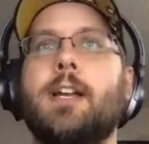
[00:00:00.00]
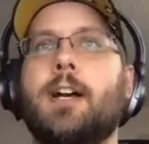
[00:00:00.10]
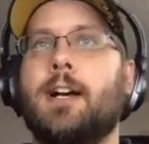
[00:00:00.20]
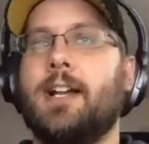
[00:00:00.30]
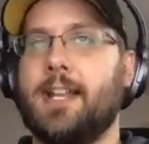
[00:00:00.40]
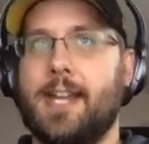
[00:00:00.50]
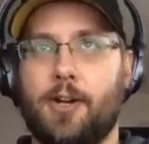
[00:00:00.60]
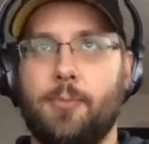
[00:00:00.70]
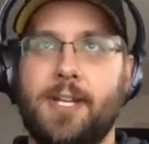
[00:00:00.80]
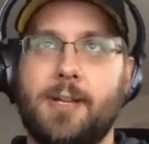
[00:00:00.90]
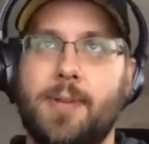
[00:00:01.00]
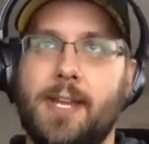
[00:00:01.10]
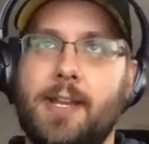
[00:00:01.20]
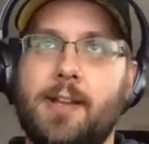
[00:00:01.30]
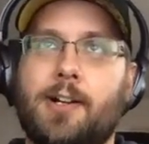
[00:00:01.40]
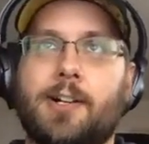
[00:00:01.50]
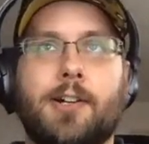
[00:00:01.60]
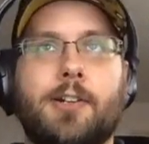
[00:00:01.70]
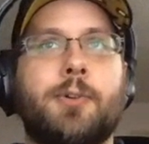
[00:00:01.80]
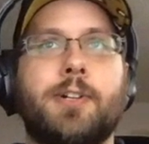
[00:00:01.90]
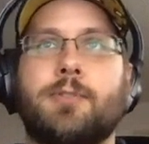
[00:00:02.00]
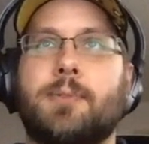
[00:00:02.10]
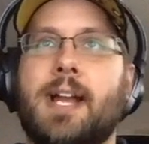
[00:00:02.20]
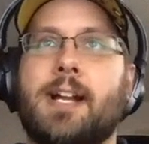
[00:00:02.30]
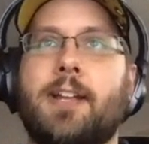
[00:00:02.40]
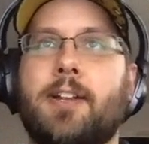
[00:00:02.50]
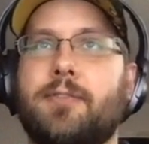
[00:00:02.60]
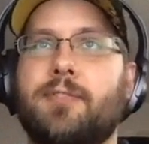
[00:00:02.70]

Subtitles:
and like Airbnb, are going to React Native,